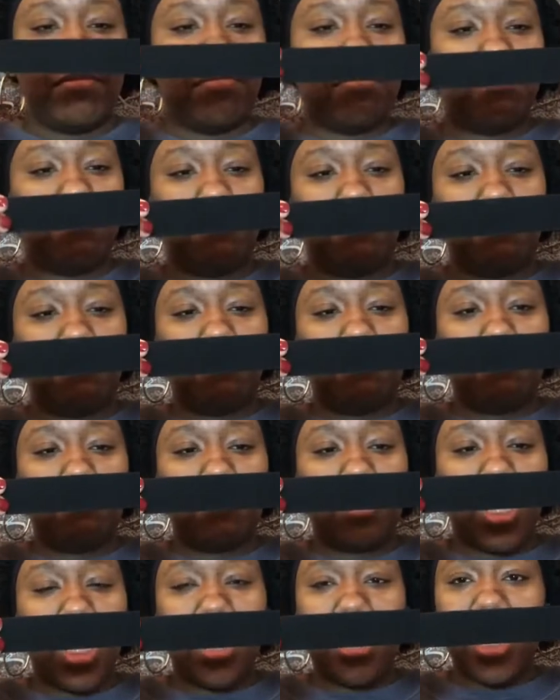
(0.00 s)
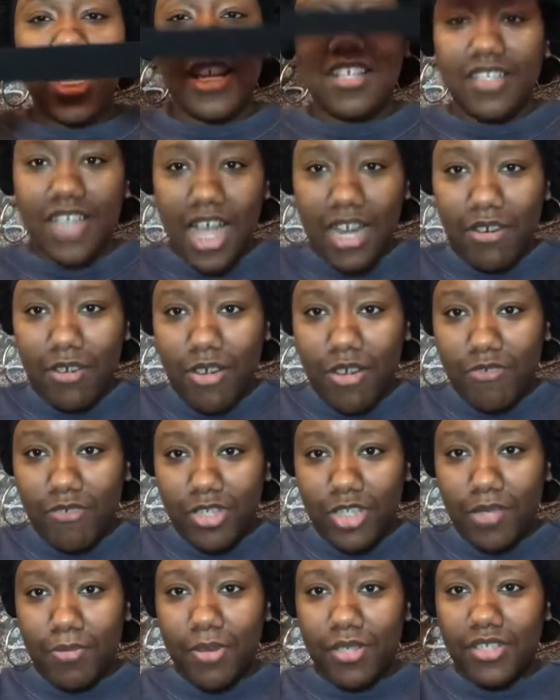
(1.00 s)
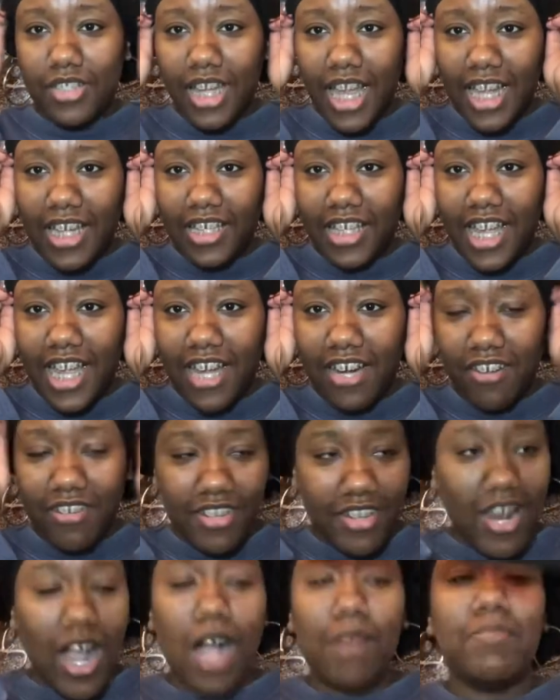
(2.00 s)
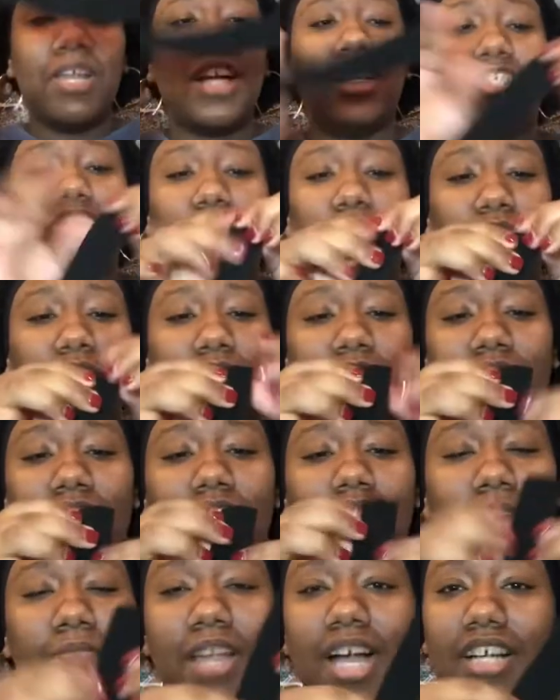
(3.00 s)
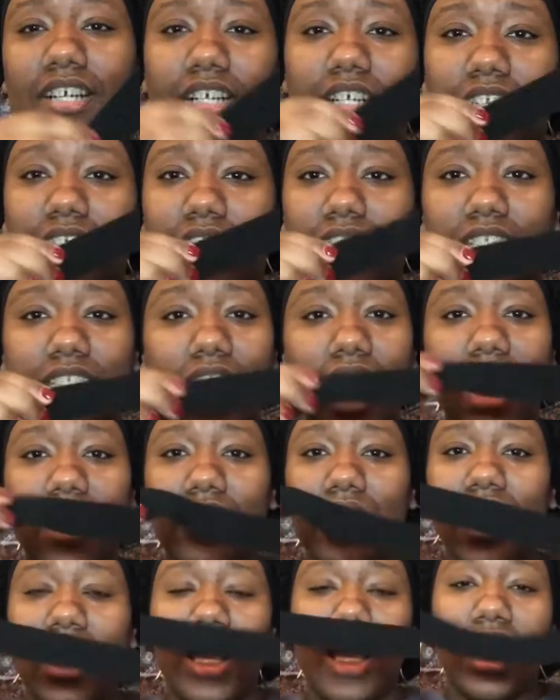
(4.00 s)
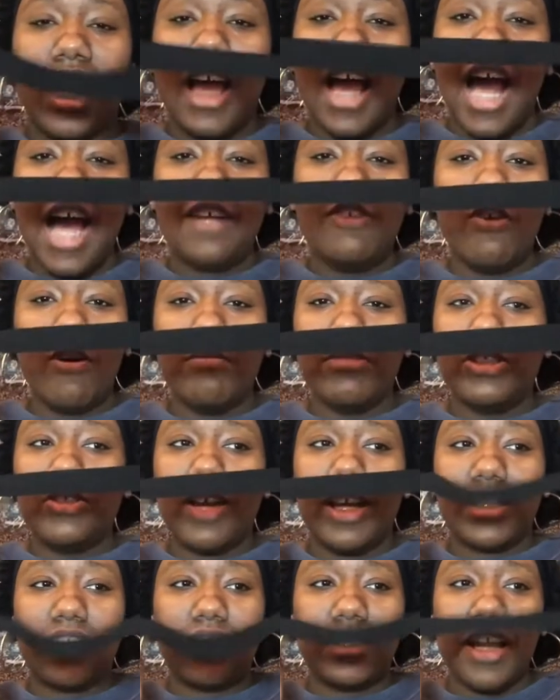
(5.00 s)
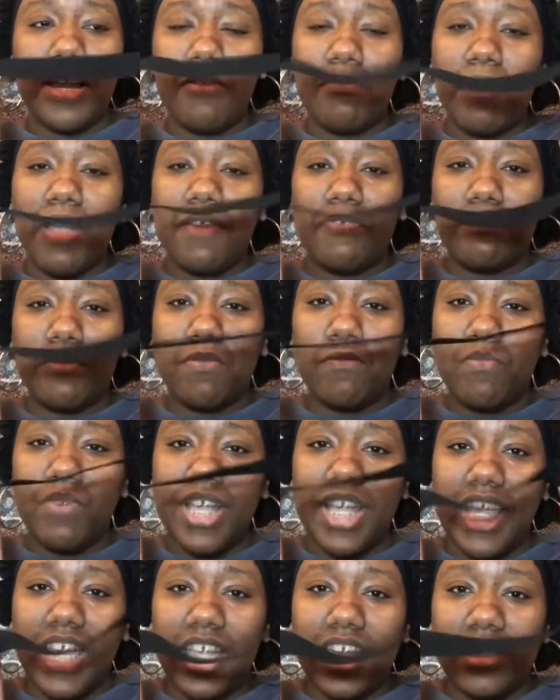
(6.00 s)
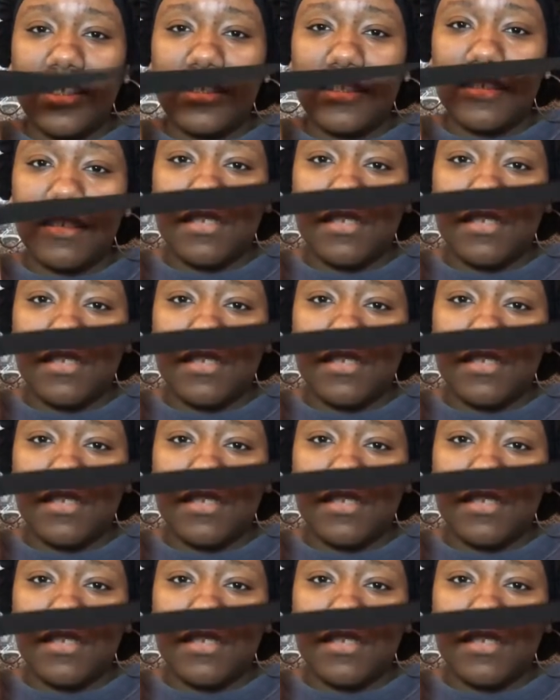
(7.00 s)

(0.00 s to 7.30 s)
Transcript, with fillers: a child? I guess, I don't know if you're supposed to like lay it on here. I'm not sure, y'all. I'm not good at this. I, I normally try to stay away from wigs